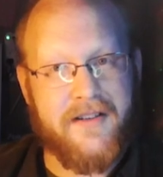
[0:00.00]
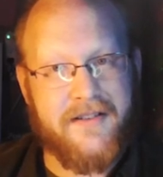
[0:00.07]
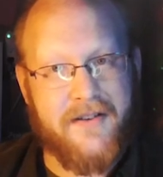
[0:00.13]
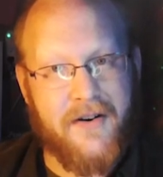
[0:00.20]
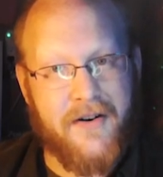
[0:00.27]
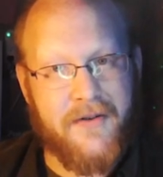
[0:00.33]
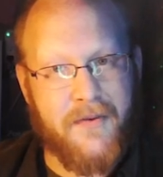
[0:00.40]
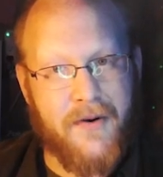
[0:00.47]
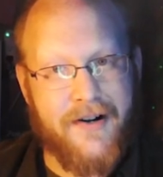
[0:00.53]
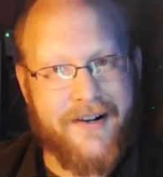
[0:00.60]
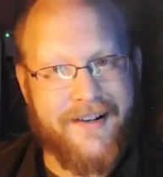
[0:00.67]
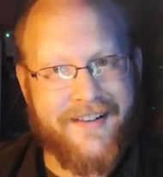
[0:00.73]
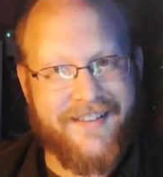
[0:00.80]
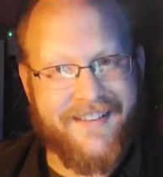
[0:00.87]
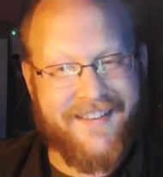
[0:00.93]
how all these
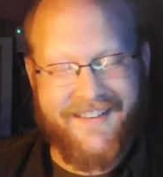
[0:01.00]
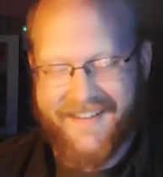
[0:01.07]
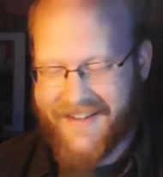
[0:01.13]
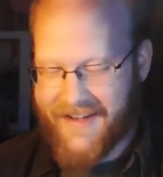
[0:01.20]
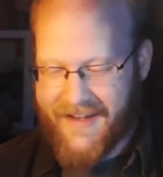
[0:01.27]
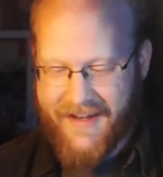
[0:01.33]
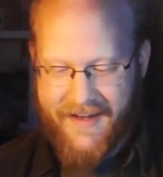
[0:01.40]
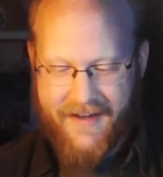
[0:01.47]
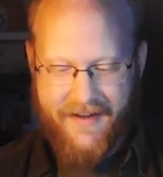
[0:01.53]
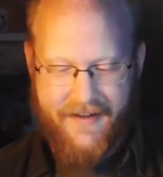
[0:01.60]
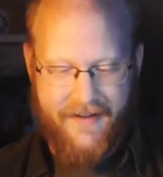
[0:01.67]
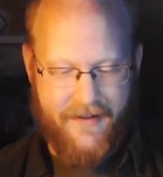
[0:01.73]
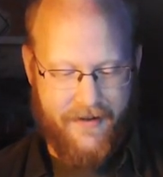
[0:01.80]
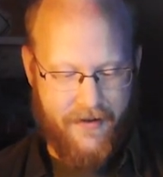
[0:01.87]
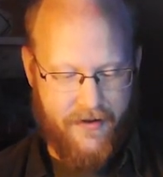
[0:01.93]
cards work.
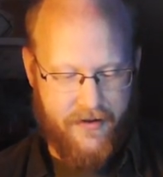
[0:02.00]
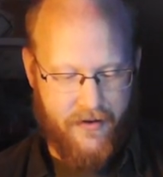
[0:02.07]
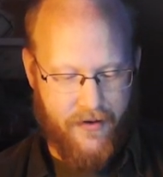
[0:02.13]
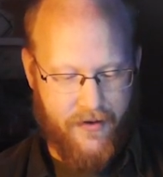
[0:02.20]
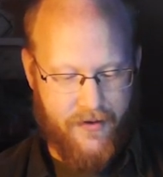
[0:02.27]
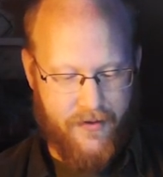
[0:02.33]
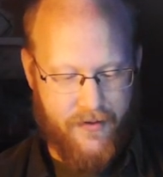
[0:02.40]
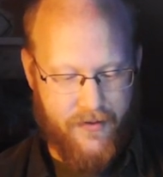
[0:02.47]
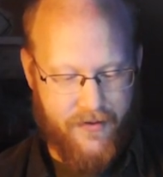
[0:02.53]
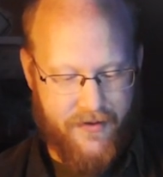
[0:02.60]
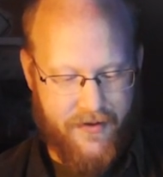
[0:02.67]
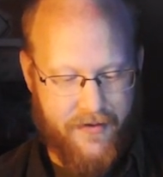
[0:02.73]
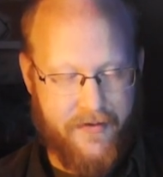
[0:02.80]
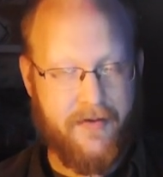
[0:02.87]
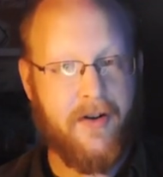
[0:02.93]

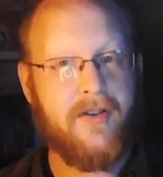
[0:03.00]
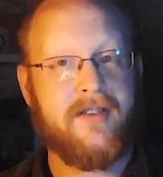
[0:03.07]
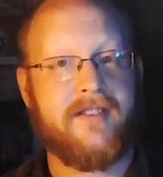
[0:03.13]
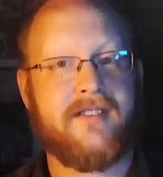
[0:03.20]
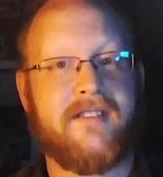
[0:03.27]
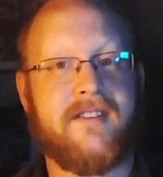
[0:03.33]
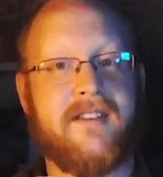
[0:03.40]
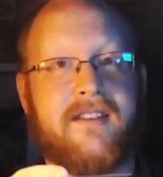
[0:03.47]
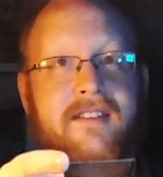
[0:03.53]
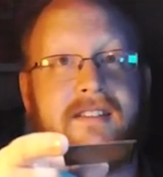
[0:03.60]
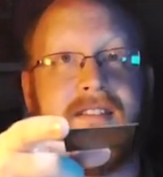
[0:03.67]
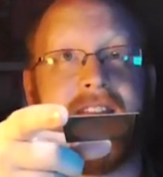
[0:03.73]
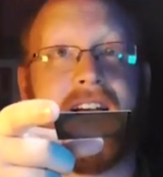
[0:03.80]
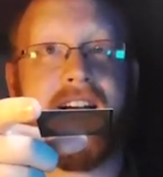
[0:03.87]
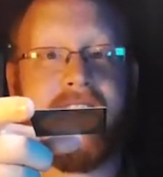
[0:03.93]
Oh, the first